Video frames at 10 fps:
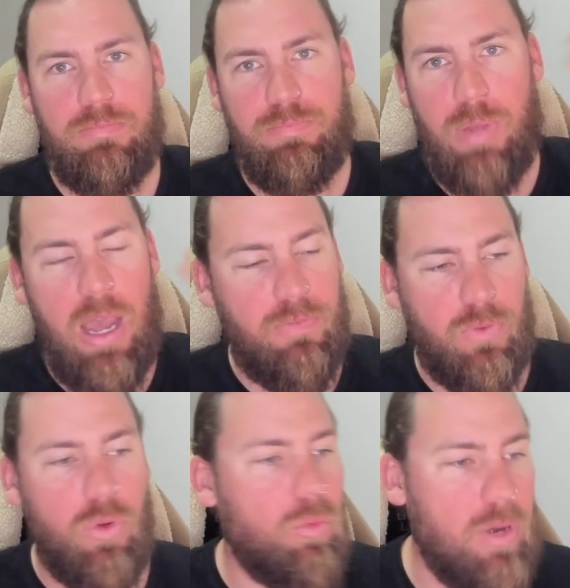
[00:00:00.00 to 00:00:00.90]
puff
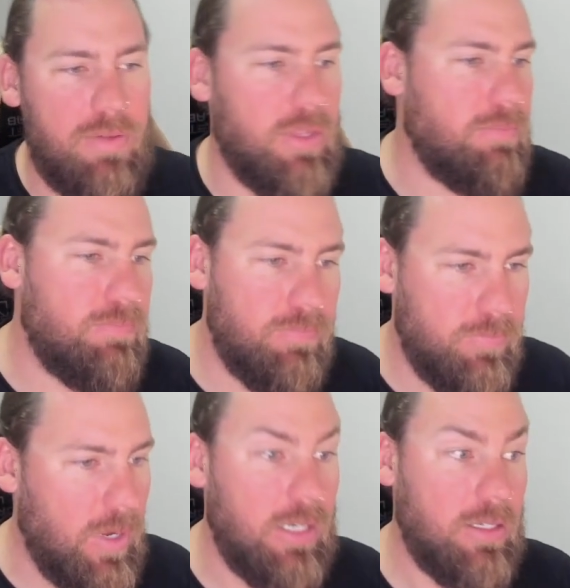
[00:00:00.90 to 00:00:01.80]
or whatever the
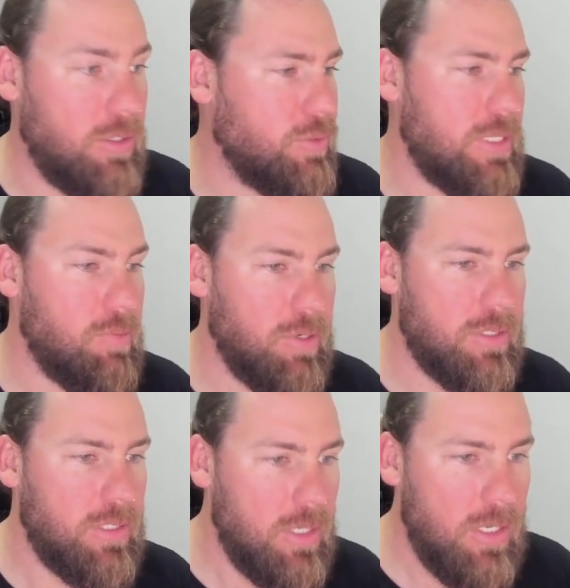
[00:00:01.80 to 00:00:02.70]
fuck else there
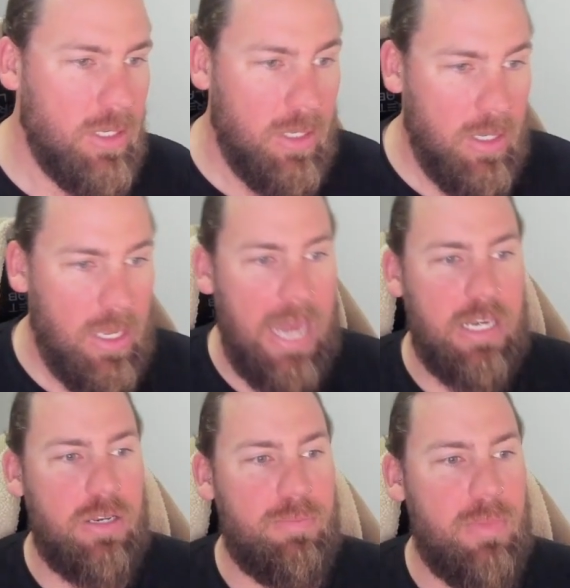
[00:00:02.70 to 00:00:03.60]
was.
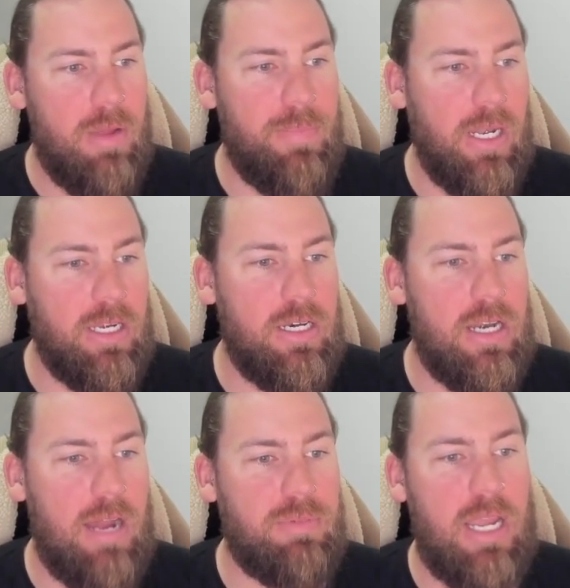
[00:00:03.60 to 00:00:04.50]
Added the ability to
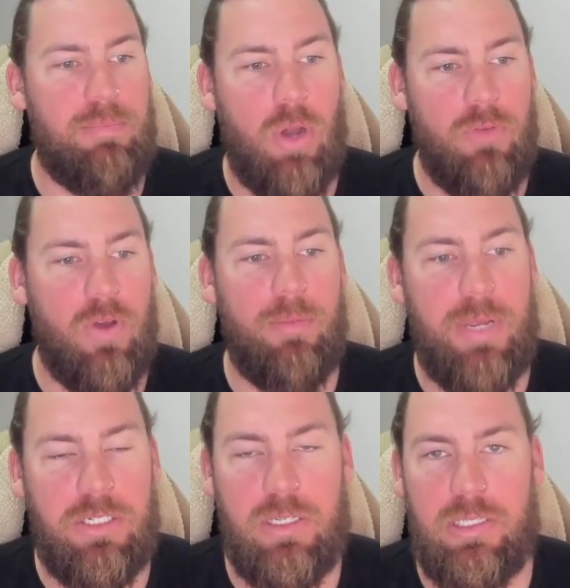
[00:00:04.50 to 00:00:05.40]
update profile
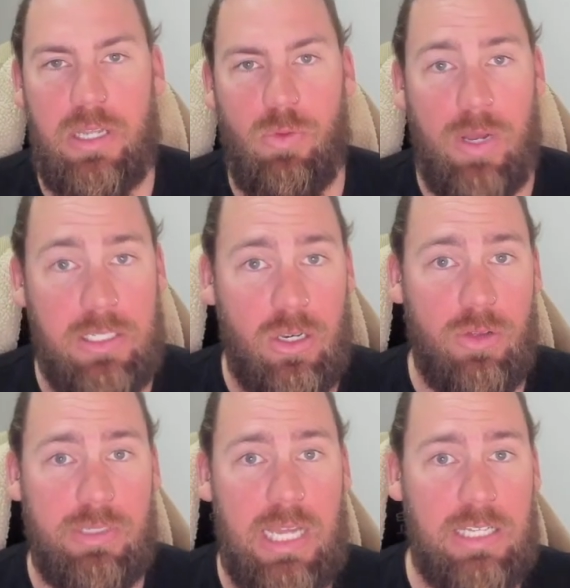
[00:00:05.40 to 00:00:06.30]
pictures, so once
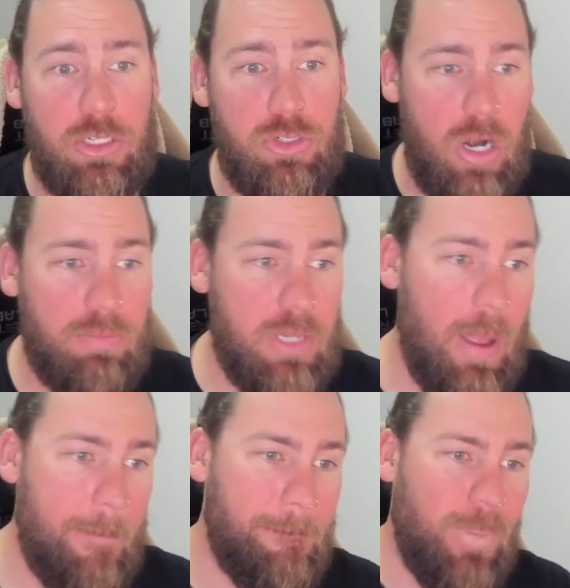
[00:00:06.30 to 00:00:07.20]
Illuvitars are dropped,
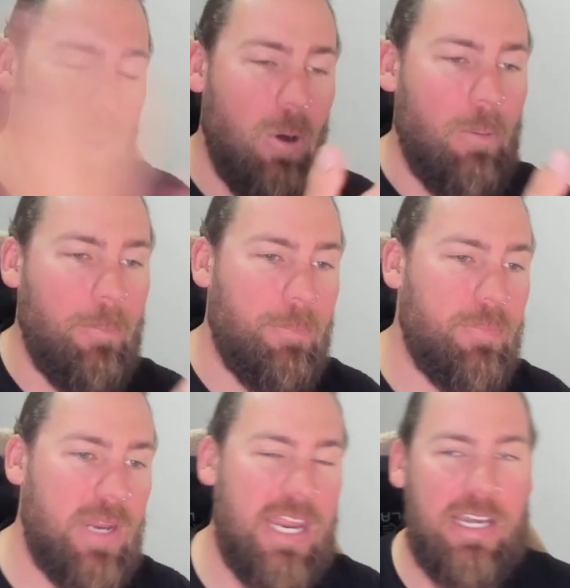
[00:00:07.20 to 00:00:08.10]
boom,
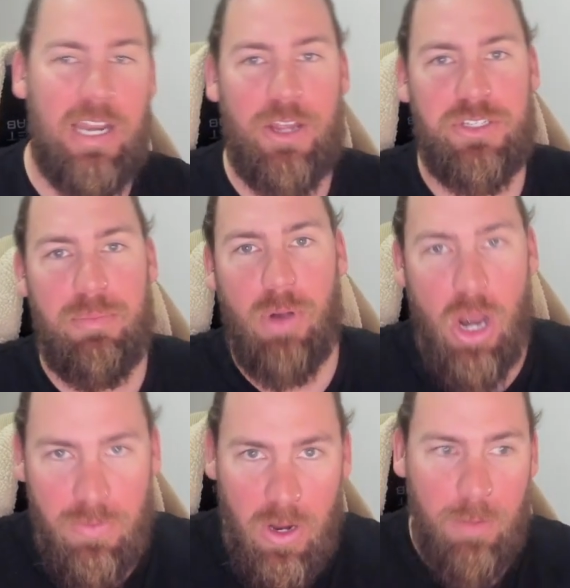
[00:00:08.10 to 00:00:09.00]
in goes your
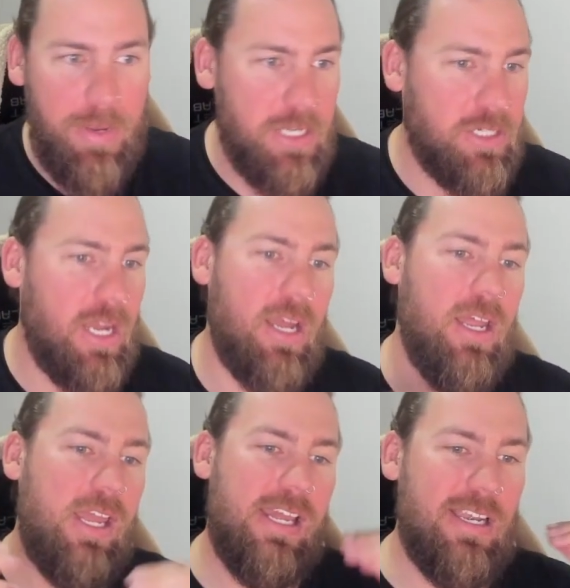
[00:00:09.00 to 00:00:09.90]
profile picture.
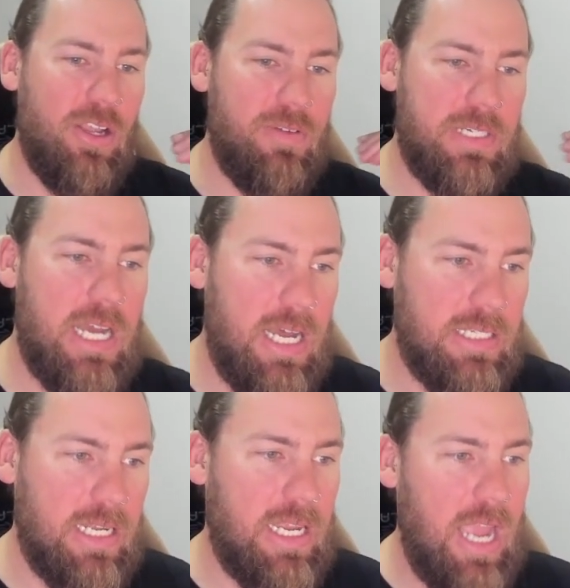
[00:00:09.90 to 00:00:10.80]

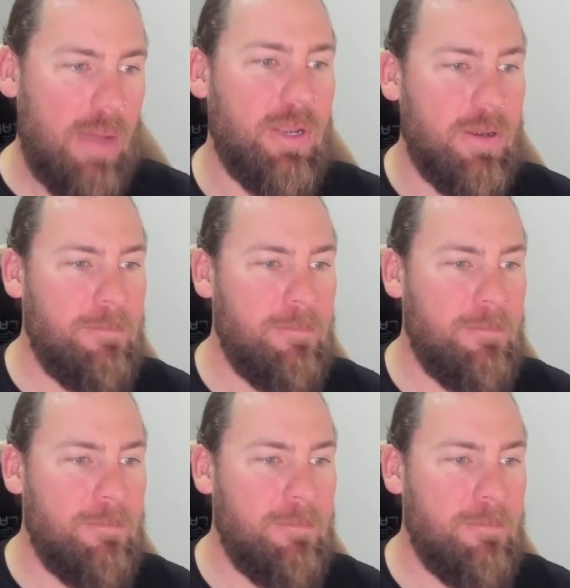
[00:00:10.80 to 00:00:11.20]
Illuvitars are coming.